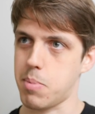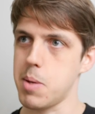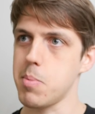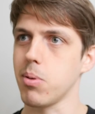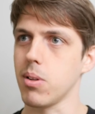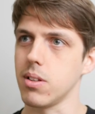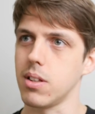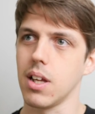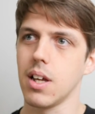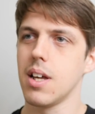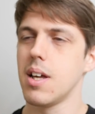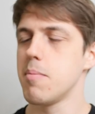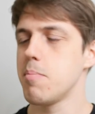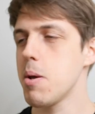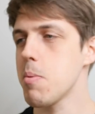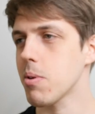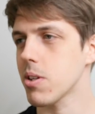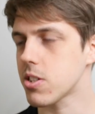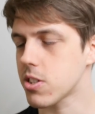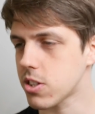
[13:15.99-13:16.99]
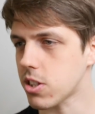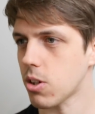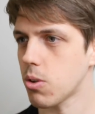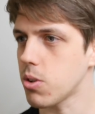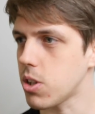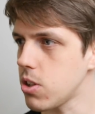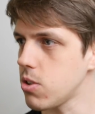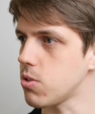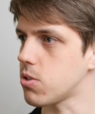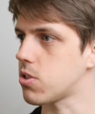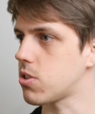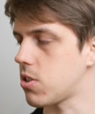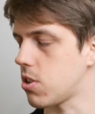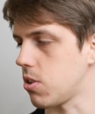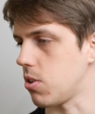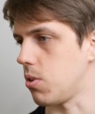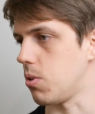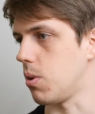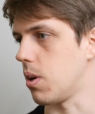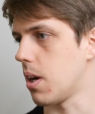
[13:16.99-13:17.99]
People are so used
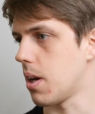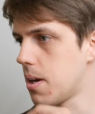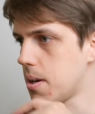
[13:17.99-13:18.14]
to